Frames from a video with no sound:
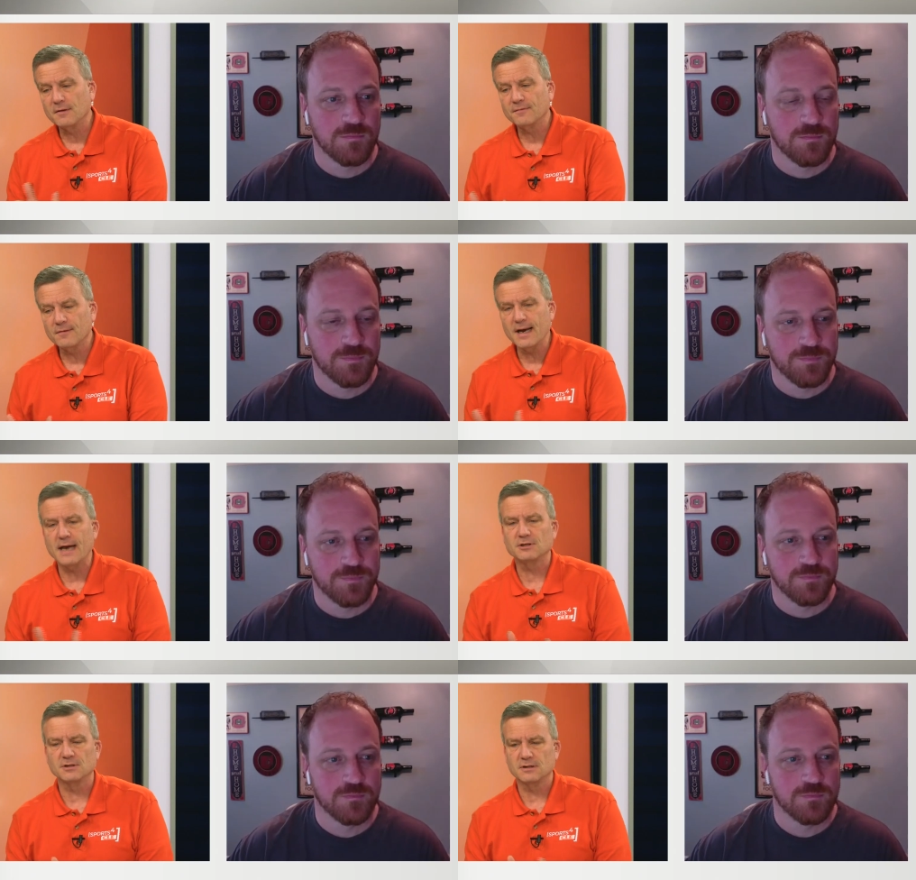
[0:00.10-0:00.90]
Speaker 1: free
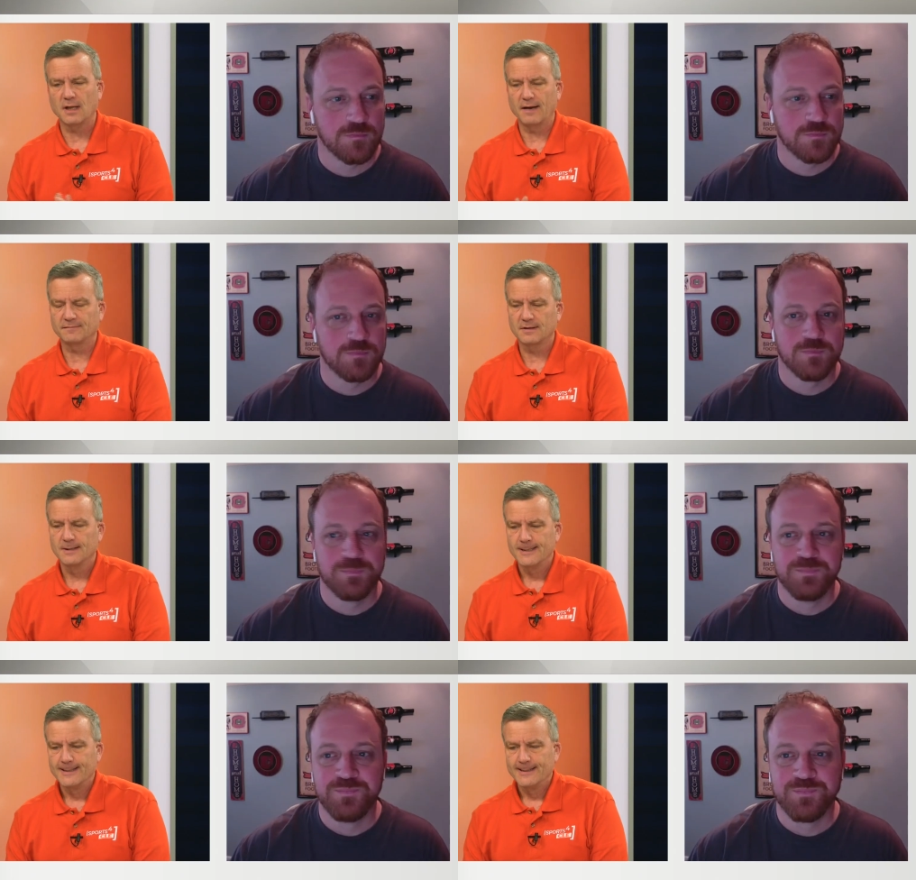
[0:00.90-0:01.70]
agents left.
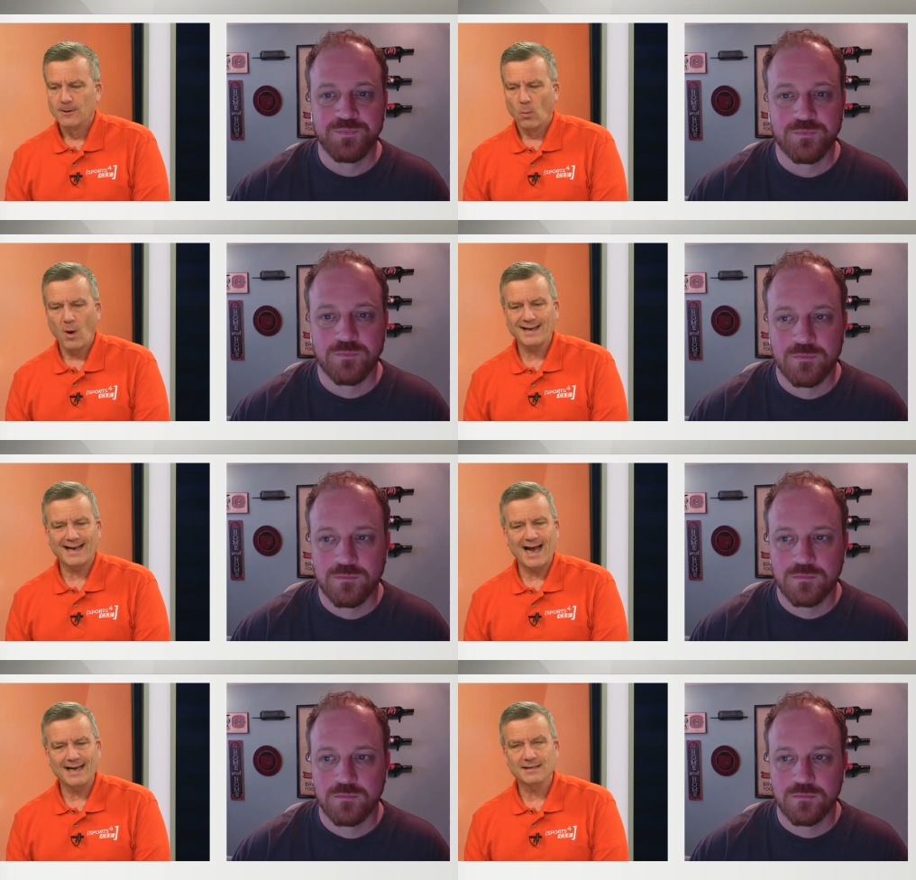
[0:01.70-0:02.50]
What
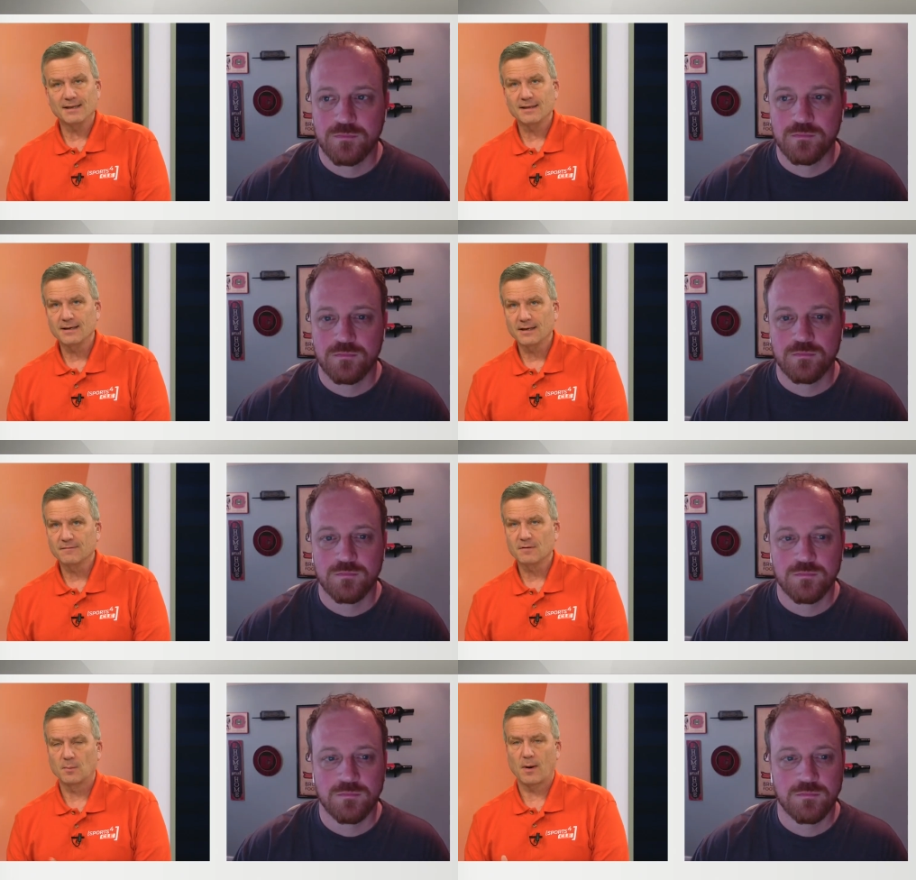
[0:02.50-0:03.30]
guy do you think, if
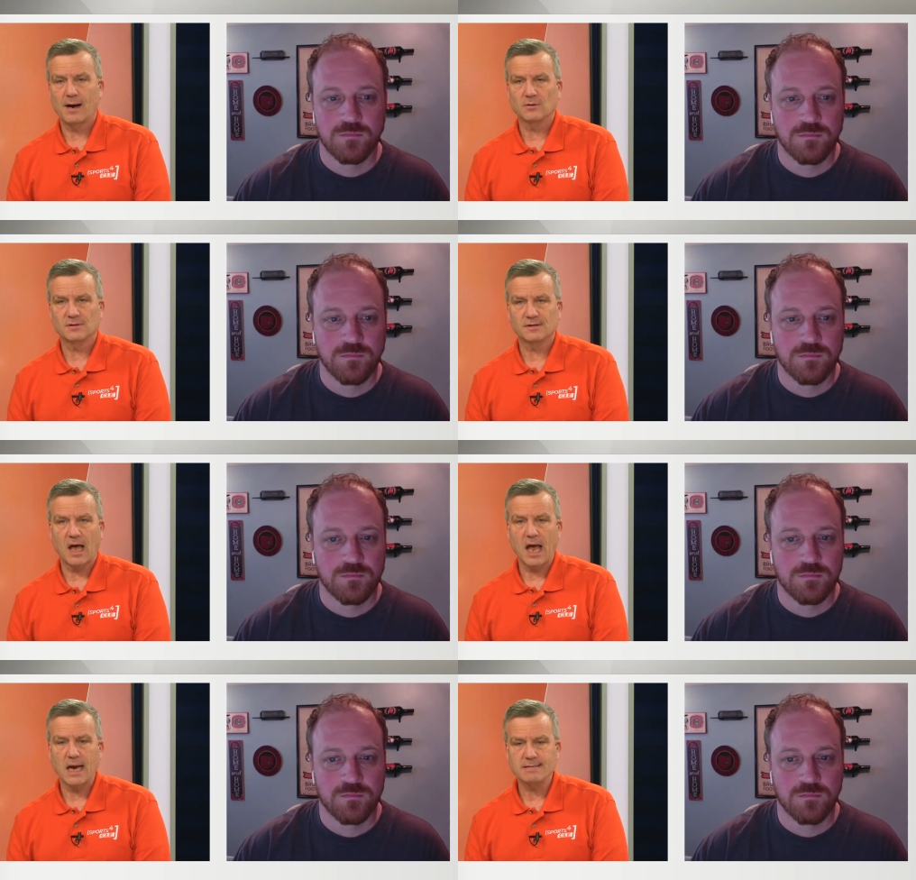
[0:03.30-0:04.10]
the Browns
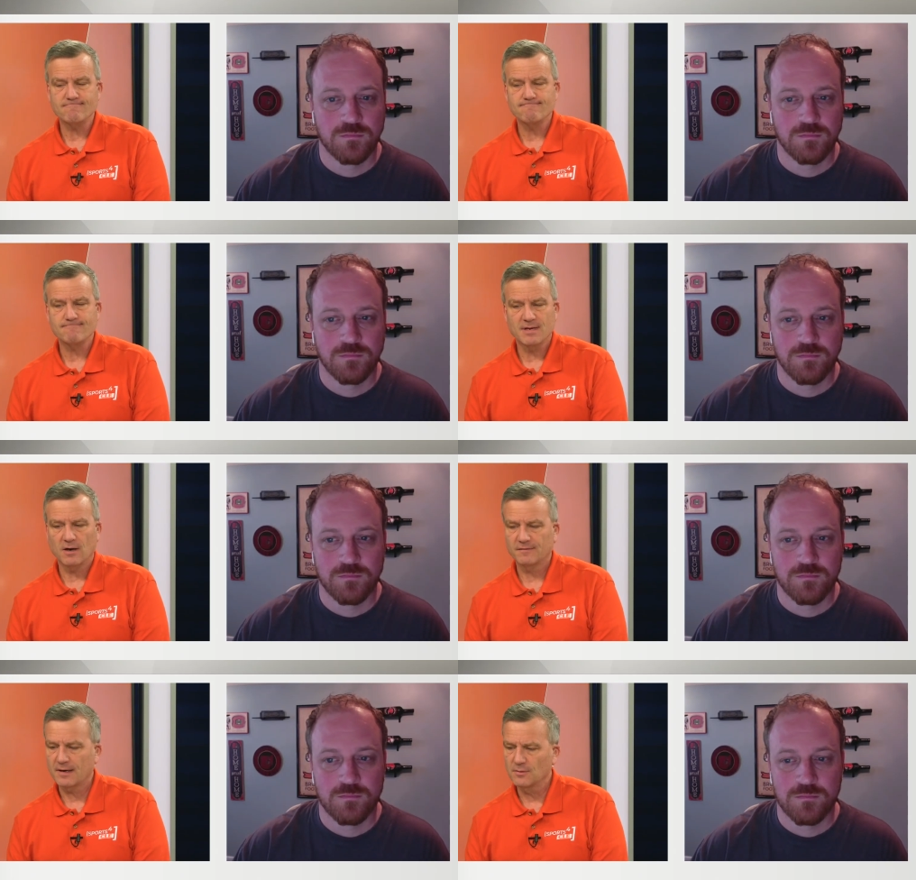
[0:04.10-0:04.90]
sign, you know,
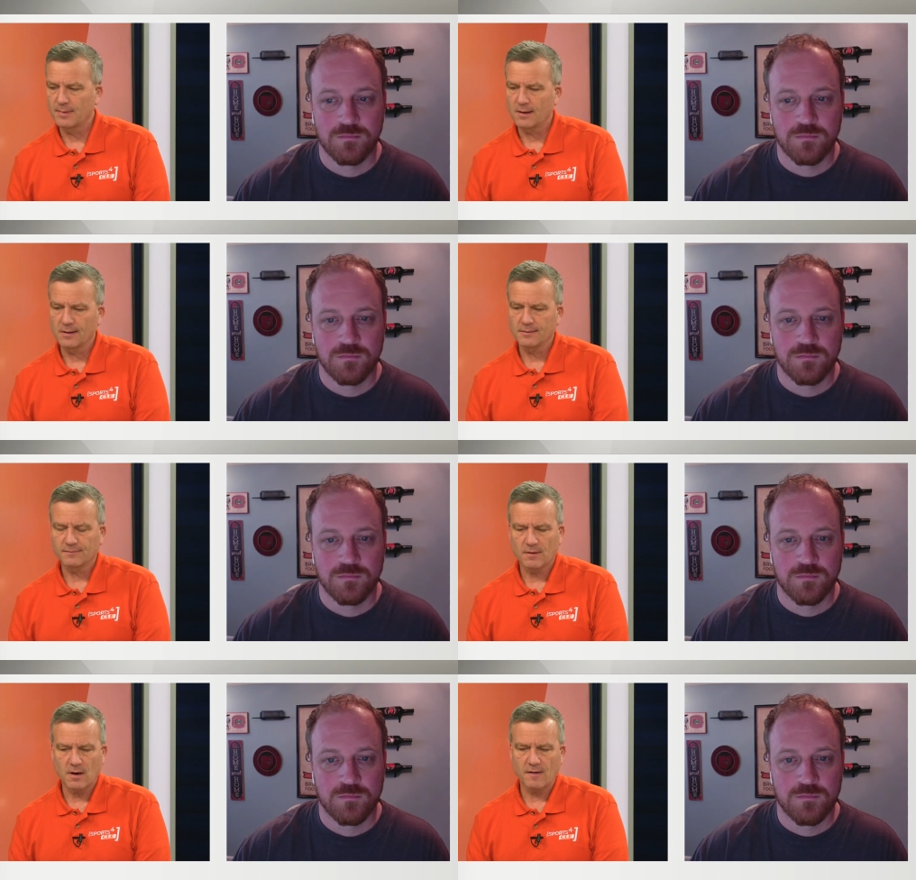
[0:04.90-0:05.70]
if Andrew Berry and the
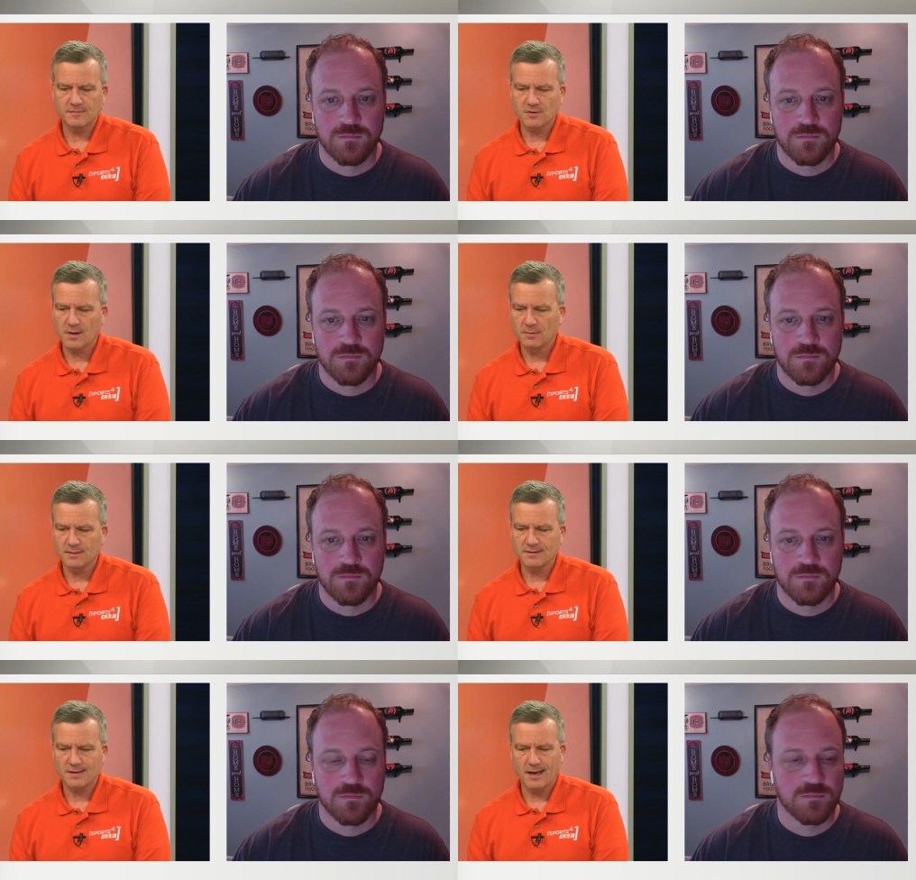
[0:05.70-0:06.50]
front office are able to
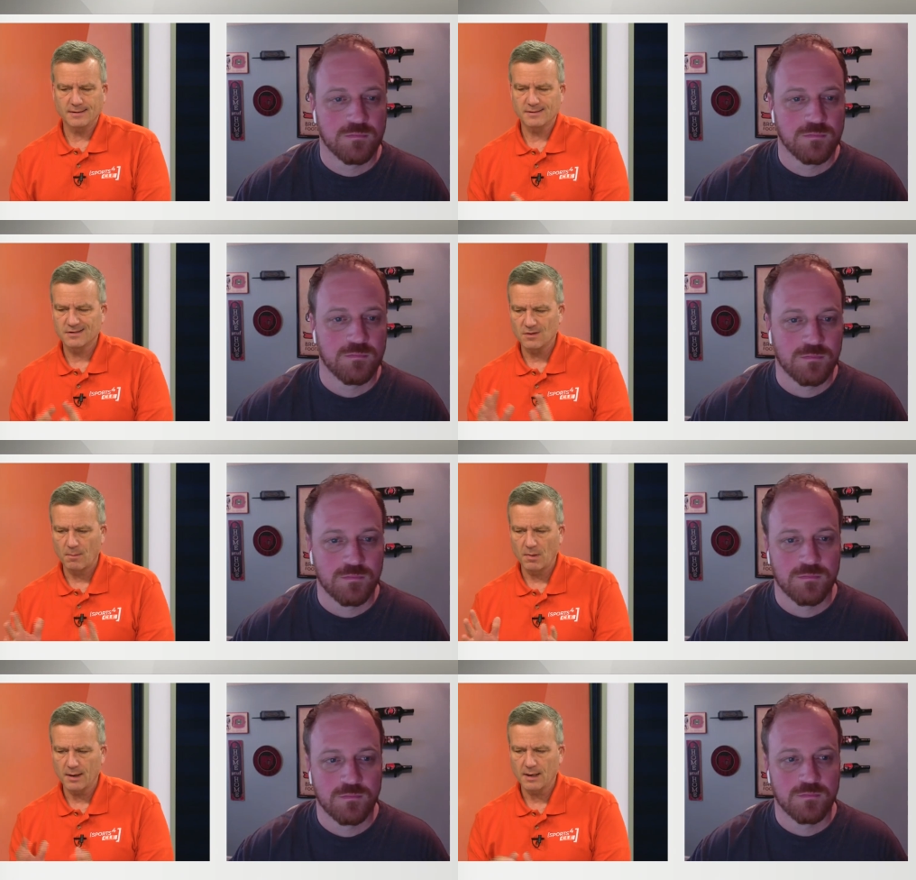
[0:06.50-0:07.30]
sign
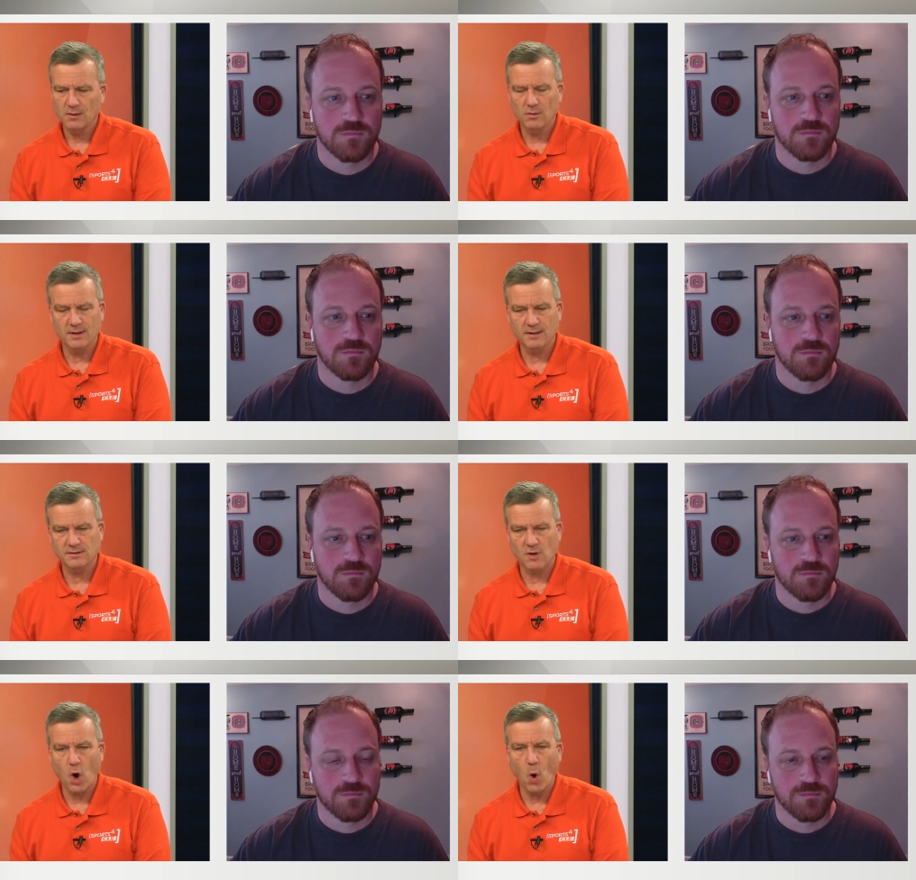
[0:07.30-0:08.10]
somebody, what do you think's
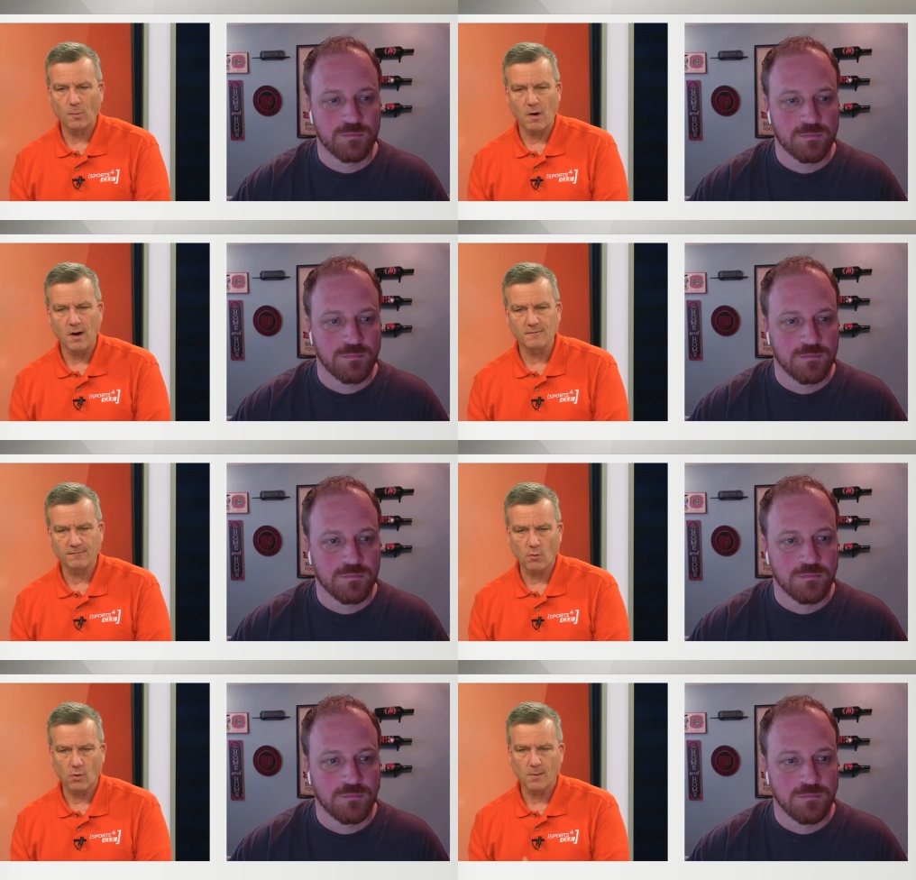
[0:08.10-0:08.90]
the home run
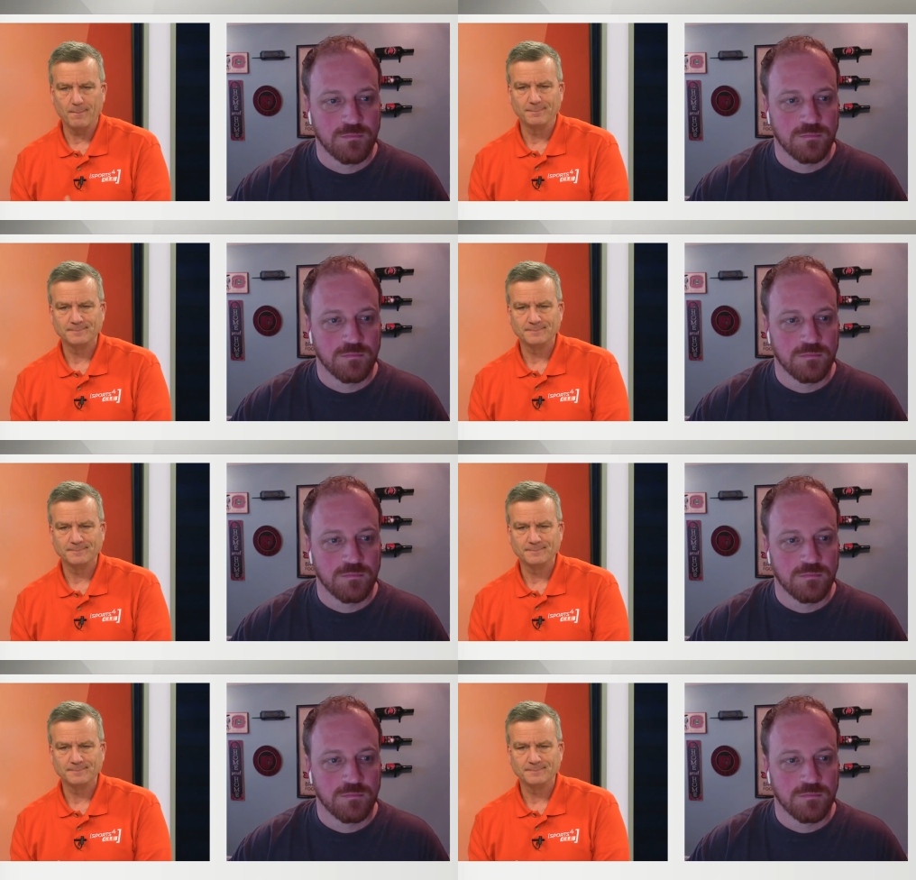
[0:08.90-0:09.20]
for them?